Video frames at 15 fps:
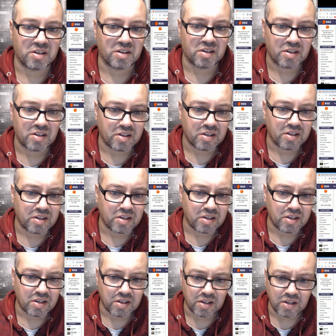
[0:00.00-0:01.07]
And
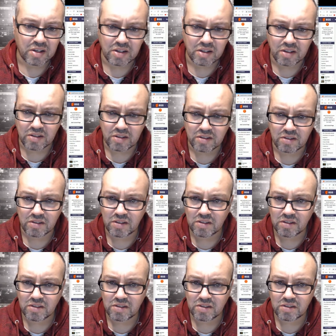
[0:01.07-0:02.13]
these
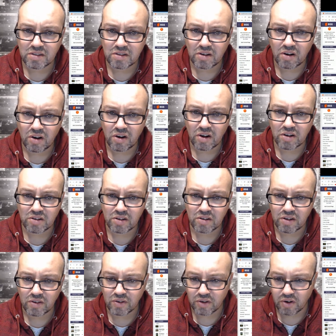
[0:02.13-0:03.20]
cards are different
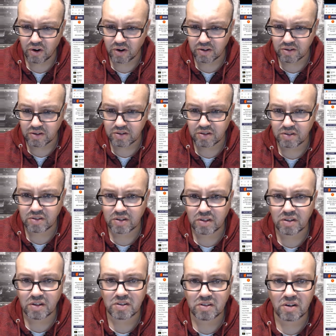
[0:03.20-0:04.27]
cards. I think these are
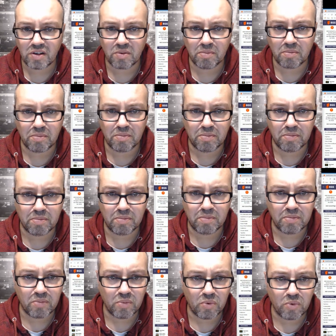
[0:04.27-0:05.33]
Republic of
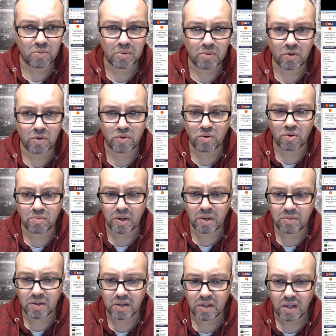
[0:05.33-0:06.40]
Europe. Maybe
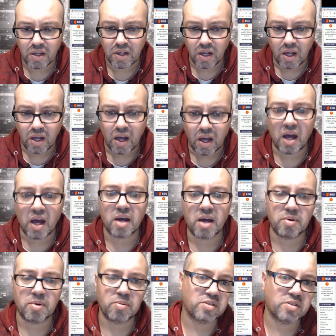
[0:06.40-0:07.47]
it's just
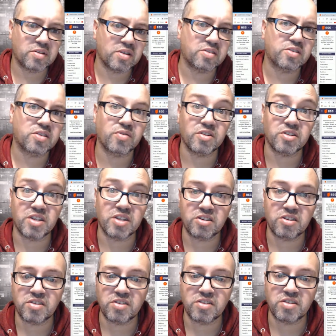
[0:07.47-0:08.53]
civilization that you're
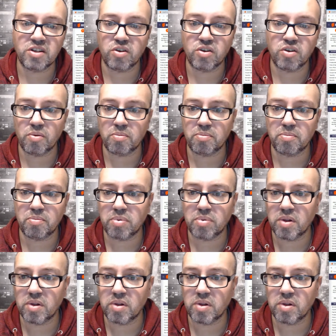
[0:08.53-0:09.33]
playing, I think.